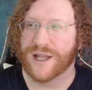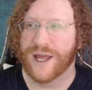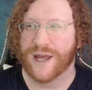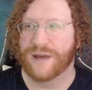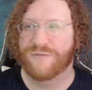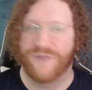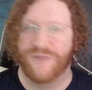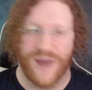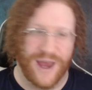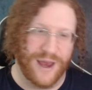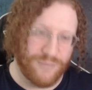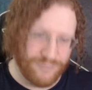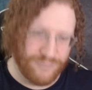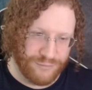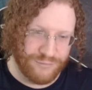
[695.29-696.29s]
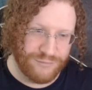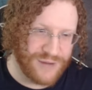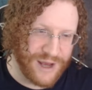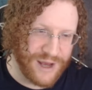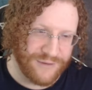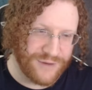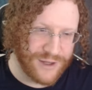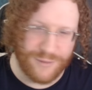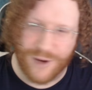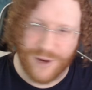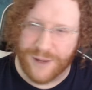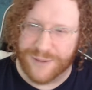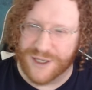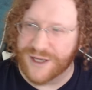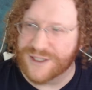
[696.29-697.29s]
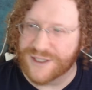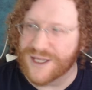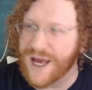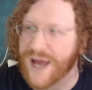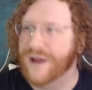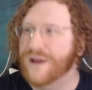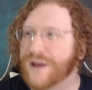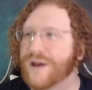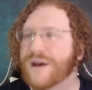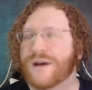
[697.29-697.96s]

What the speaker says: Like Fang definitely probably does that.